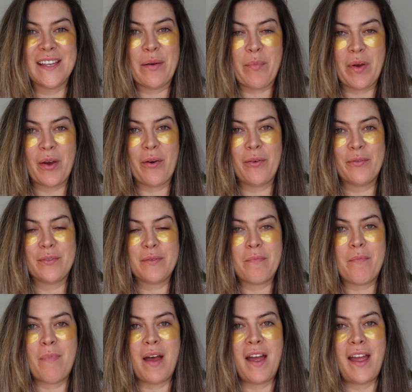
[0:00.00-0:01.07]
about
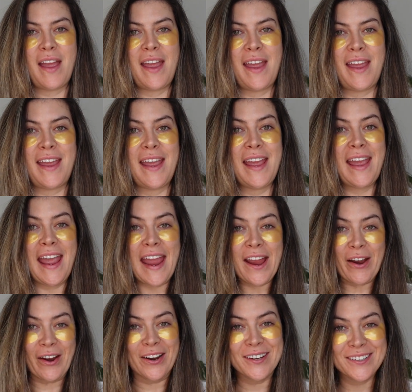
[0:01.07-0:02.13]
my
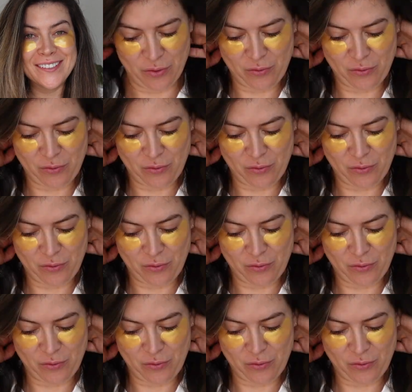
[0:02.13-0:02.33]
hair.